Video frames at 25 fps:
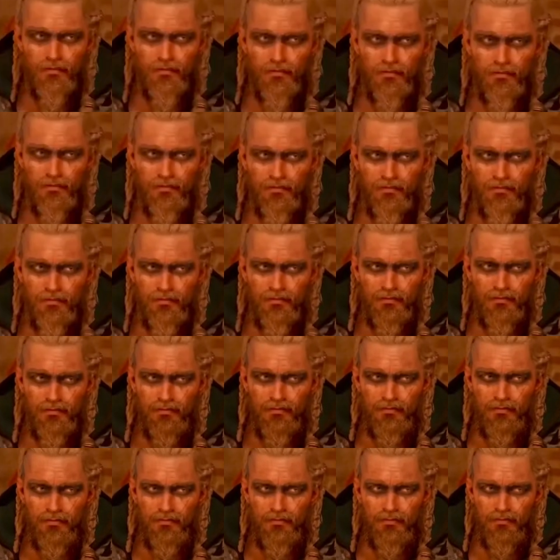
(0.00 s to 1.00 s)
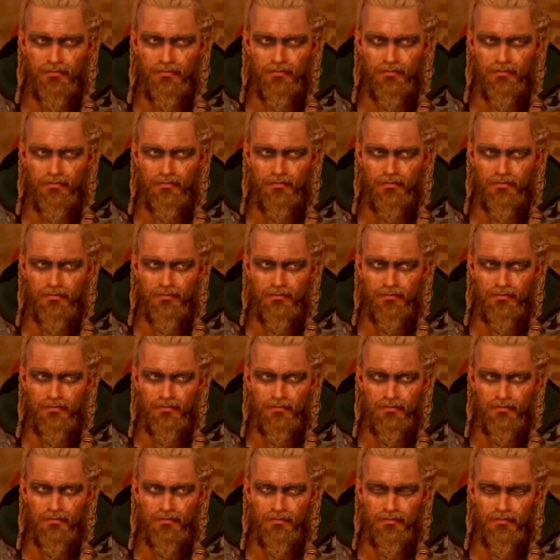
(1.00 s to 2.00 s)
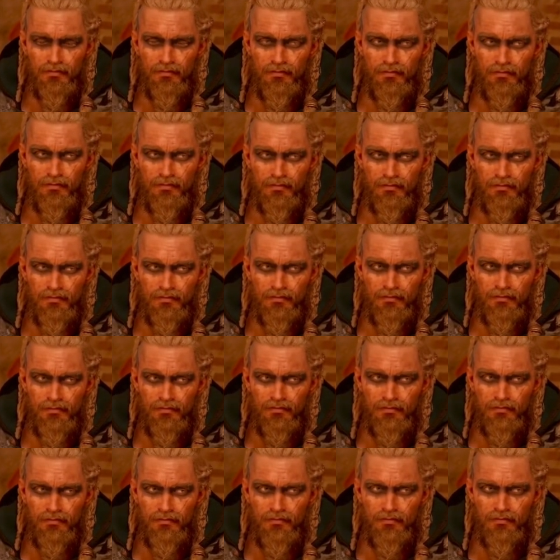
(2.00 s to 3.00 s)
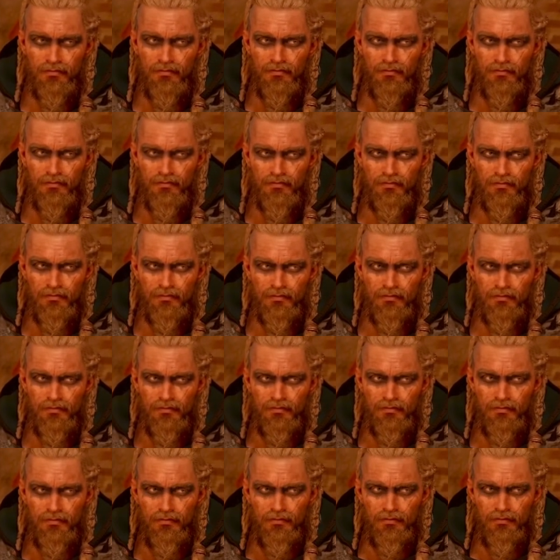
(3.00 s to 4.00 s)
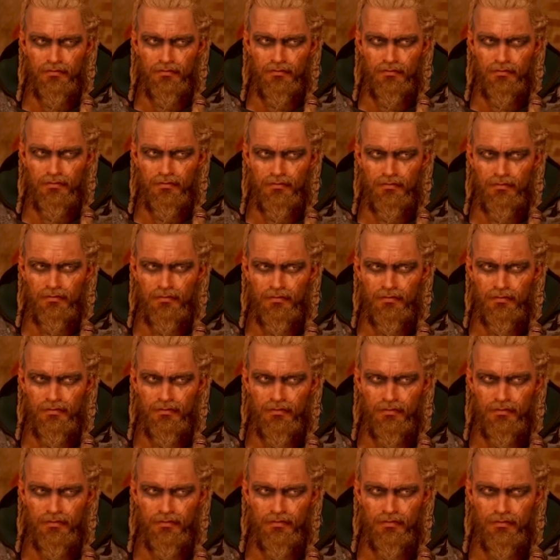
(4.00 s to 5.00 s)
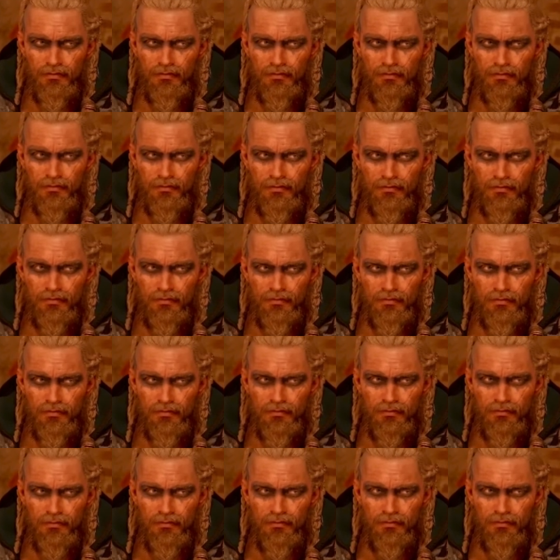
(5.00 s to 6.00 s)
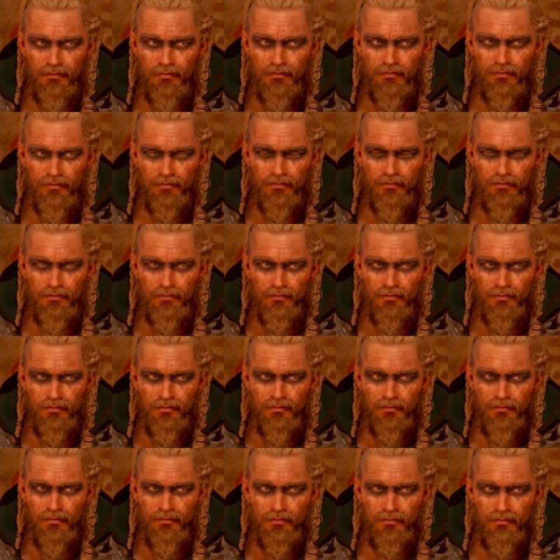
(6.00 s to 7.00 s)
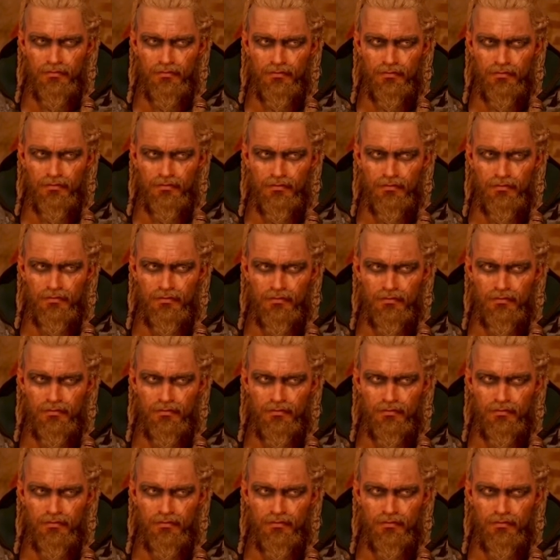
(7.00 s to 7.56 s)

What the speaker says: Nobody speaks.